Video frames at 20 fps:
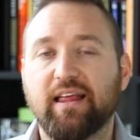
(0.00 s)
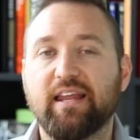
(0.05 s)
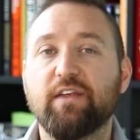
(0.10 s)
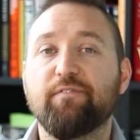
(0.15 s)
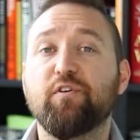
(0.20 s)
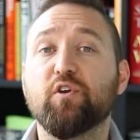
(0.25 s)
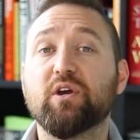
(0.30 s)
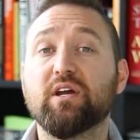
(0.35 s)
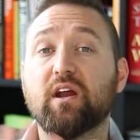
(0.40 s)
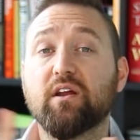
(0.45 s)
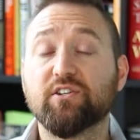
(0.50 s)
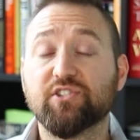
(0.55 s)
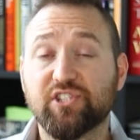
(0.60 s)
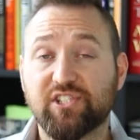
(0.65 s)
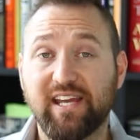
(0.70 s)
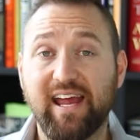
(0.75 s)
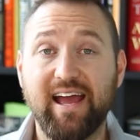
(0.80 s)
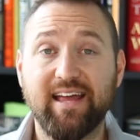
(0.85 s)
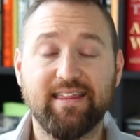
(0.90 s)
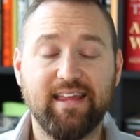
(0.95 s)
And if you can
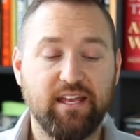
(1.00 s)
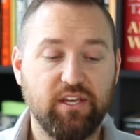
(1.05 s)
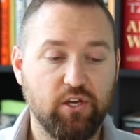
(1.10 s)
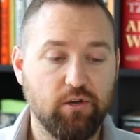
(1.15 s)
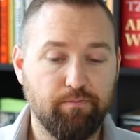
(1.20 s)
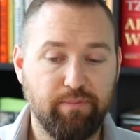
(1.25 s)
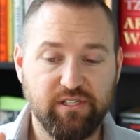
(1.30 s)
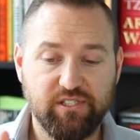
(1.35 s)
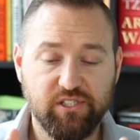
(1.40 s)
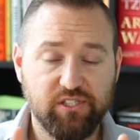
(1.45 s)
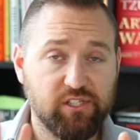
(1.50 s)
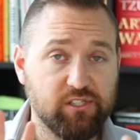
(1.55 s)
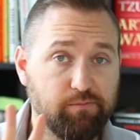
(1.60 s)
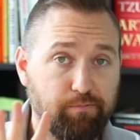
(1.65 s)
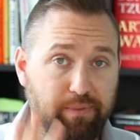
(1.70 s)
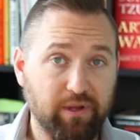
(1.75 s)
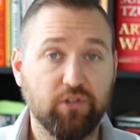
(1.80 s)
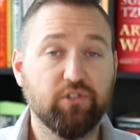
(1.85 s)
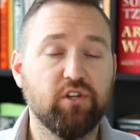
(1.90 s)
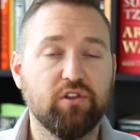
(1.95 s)
understand that your business is
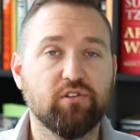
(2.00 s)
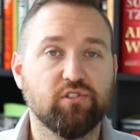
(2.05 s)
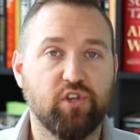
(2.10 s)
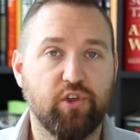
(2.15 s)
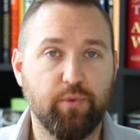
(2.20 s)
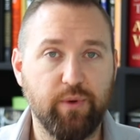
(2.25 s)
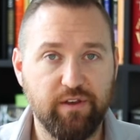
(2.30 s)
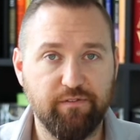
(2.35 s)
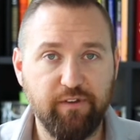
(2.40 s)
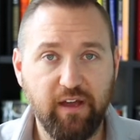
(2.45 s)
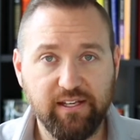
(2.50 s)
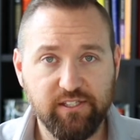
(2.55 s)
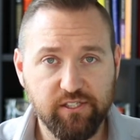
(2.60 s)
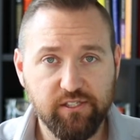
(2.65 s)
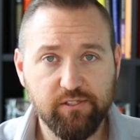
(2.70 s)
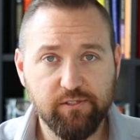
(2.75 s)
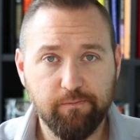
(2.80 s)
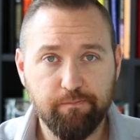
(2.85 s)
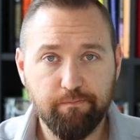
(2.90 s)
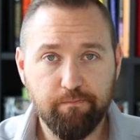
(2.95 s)
built in those three
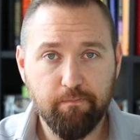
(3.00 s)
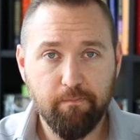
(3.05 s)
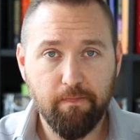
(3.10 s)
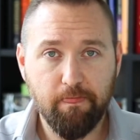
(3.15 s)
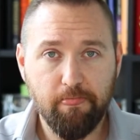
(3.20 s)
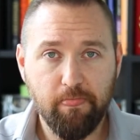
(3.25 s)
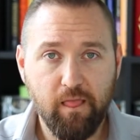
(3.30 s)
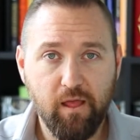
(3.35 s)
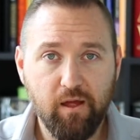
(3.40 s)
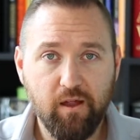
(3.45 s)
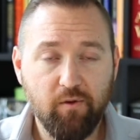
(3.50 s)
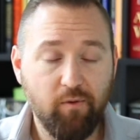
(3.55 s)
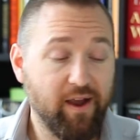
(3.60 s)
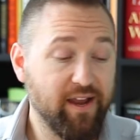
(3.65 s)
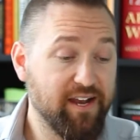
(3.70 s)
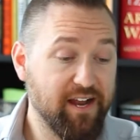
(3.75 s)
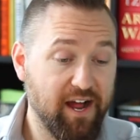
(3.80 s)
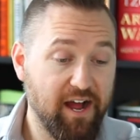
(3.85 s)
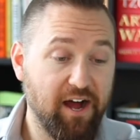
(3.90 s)
phases, right?